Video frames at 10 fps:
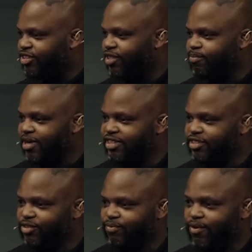the presence
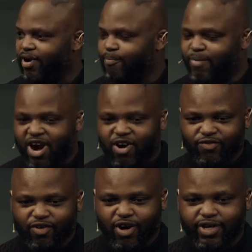of, and power of
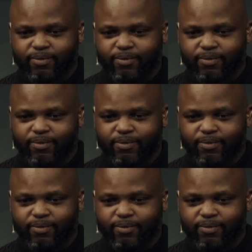God?